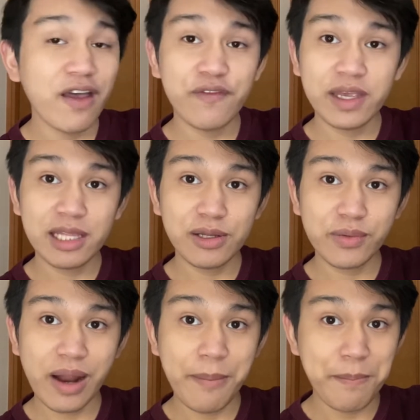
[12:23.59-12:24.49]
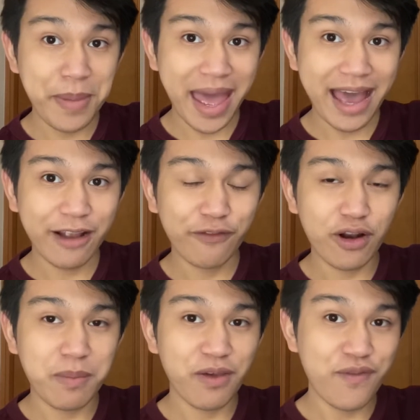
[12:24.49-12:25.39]
kilogram bag from
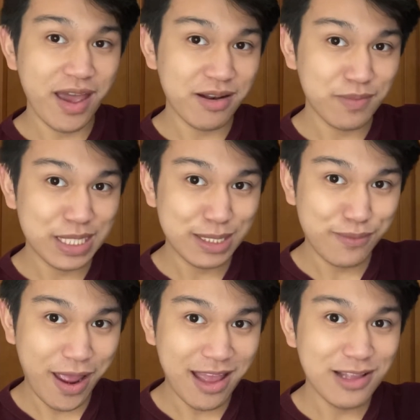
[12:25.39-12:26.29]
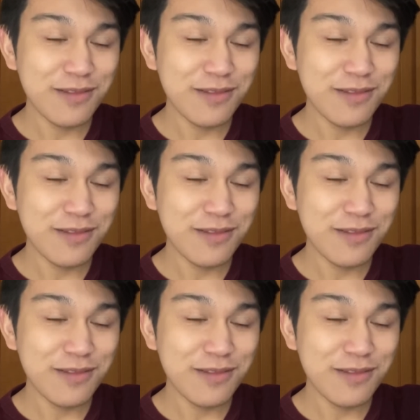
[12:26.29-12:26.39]
my Vietnamese friend,